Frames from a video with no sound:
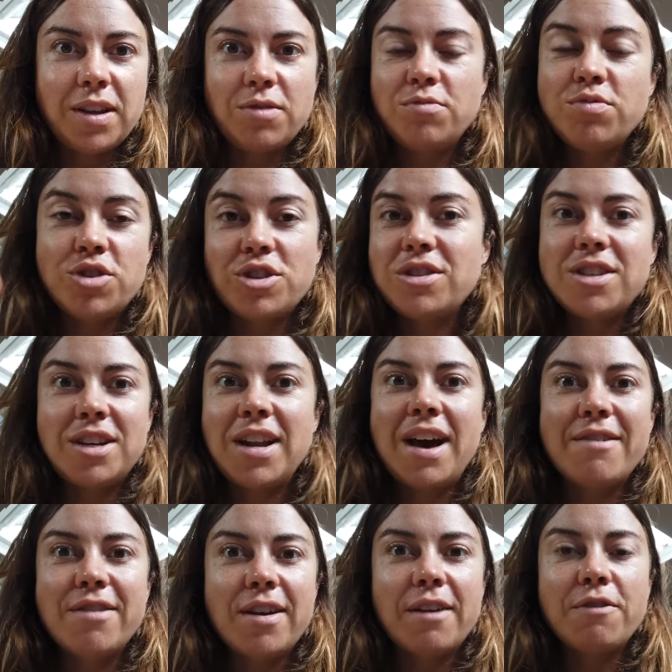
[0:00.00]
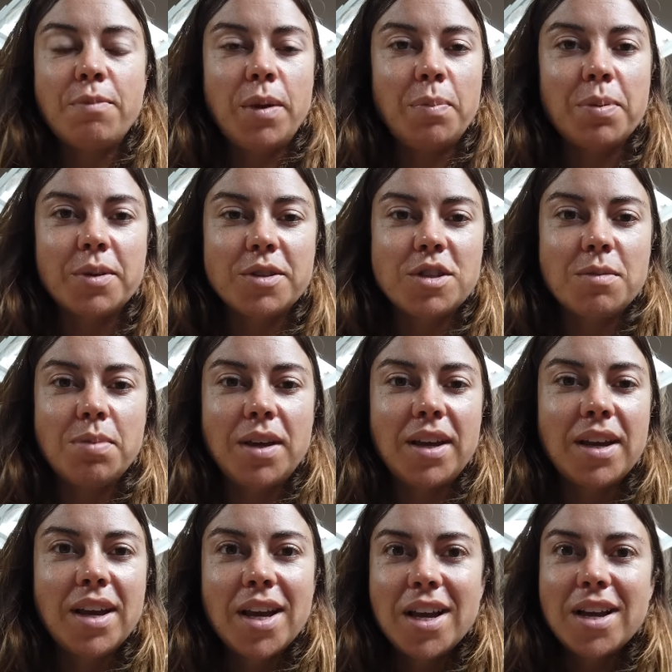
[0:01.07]
They just didn't have enough people to
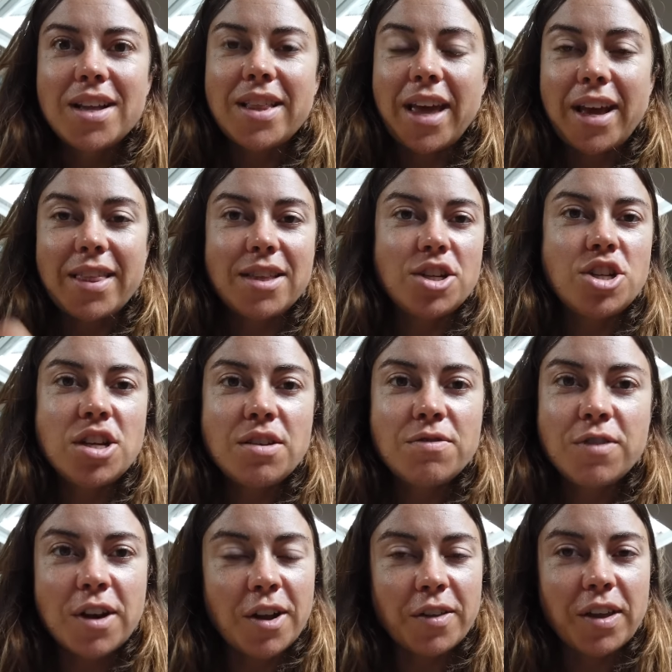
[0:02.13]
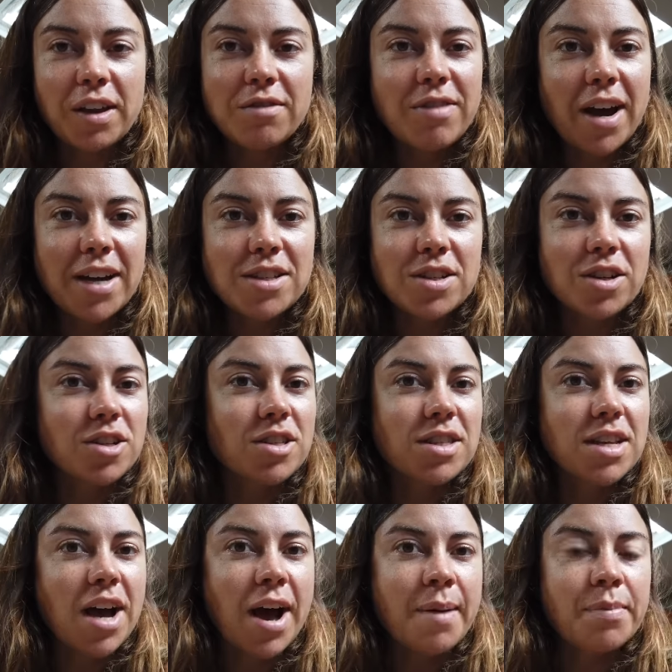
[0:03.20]
be like the chief and all the
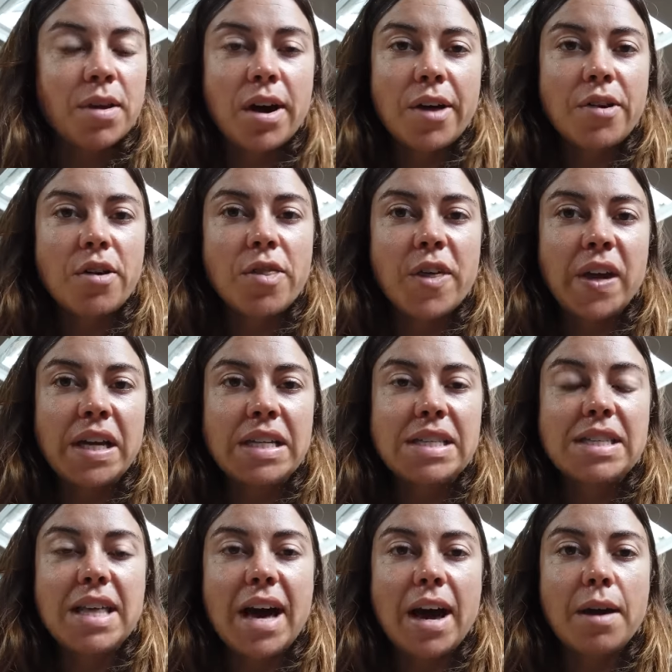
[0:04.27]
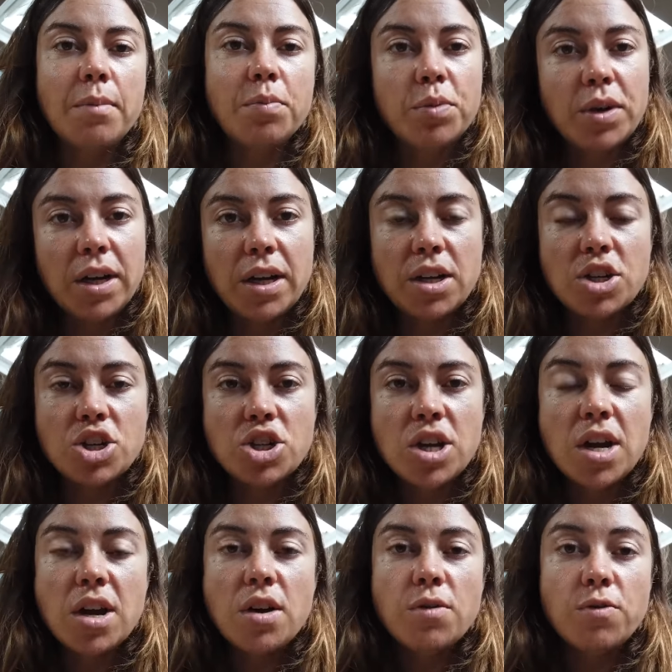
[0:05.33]
advisors. The other thing is that
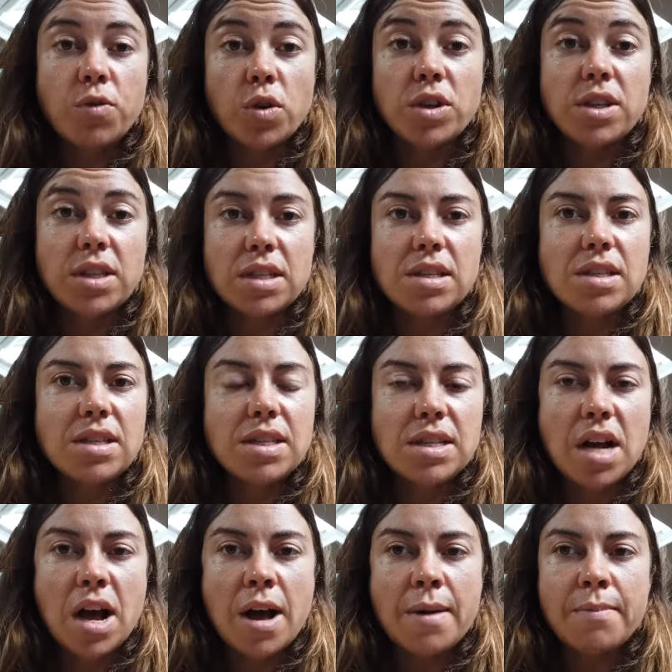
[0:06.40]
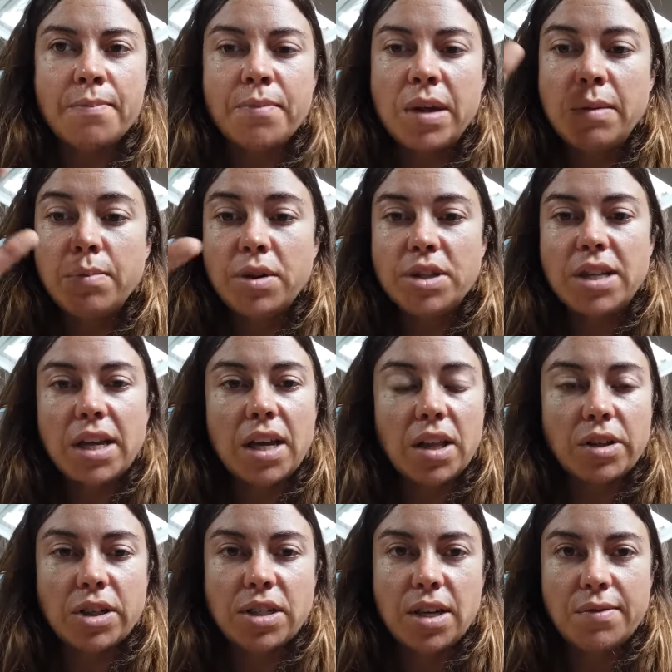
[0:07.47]
British forces, in
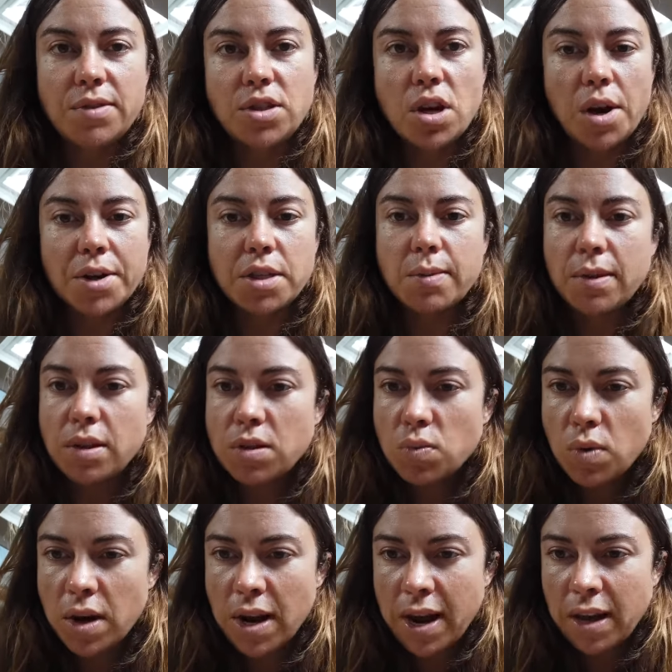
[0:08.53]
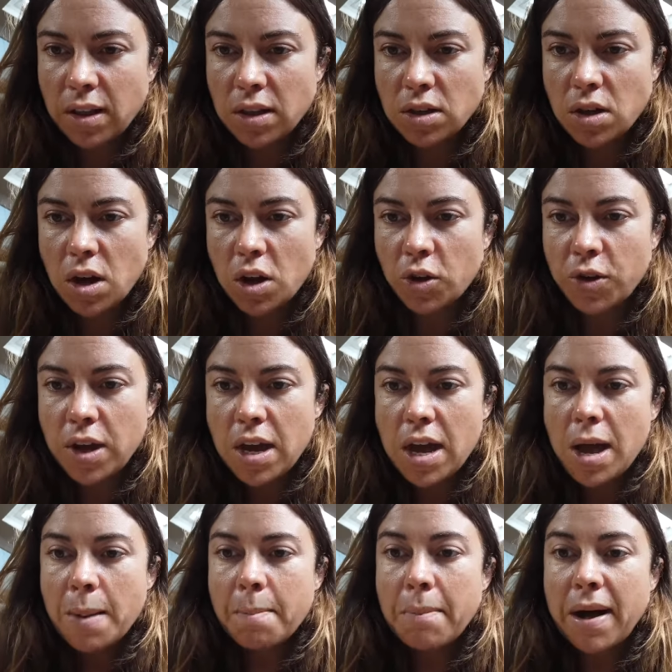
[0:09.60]
particular, David talks about this one island called
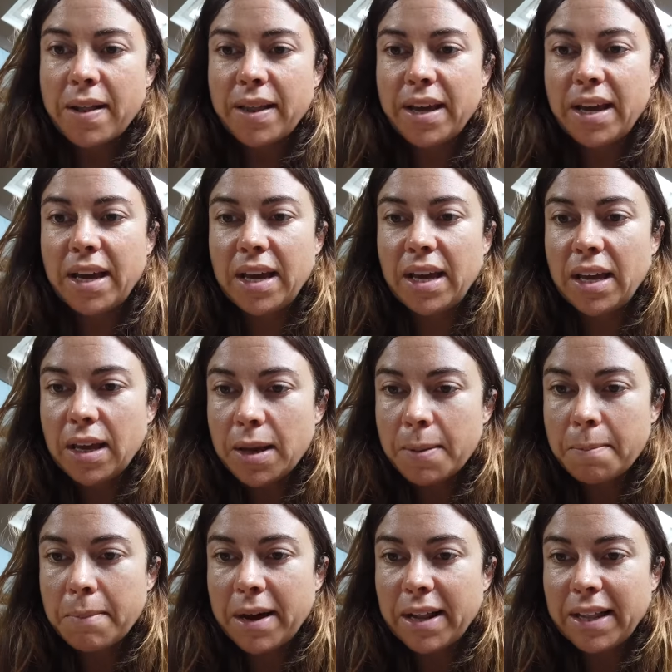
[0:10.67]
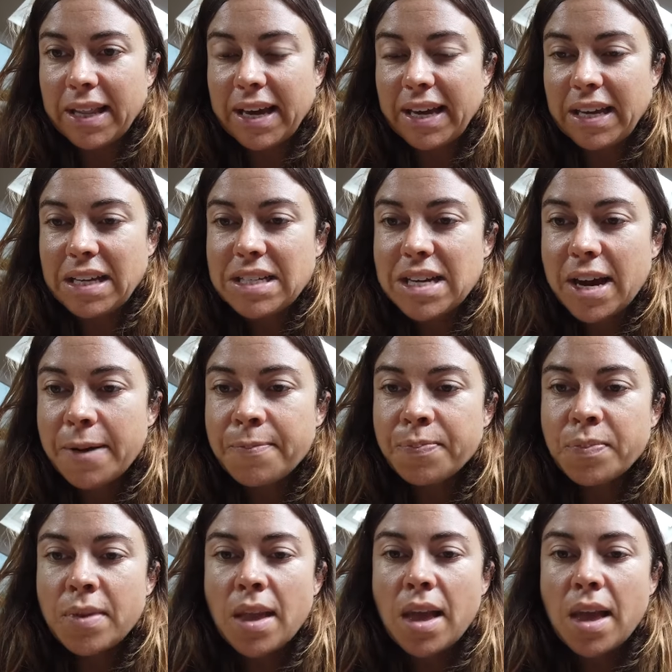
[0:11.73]
Malaita.